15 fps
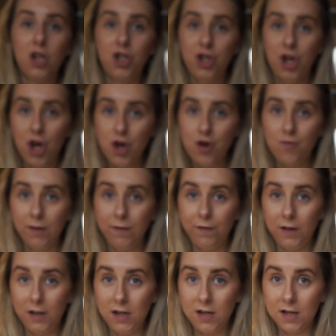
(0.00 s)
2
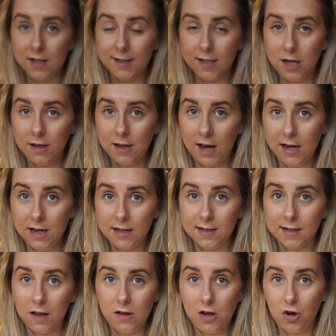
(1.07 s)
of these and that
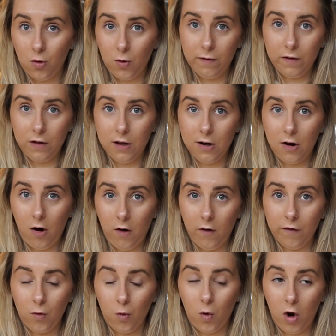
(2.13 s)
is the equivalent
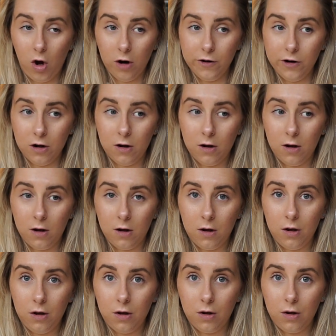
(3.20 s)
of 1
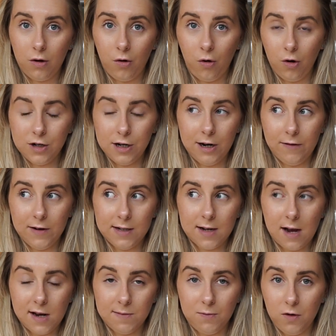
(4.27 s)
ordinary
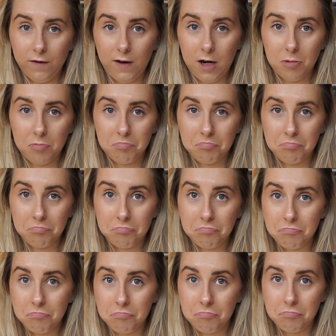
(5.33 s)
size muffin.
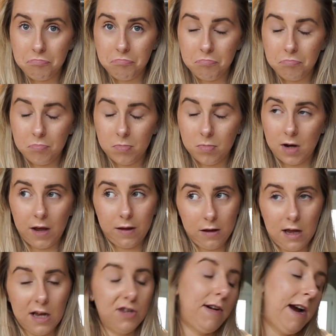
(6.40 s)
I
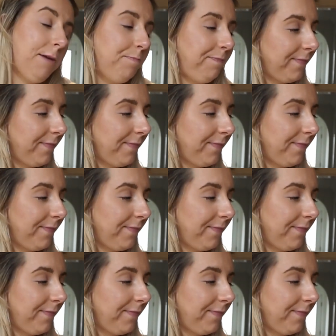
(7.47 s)
think that's right.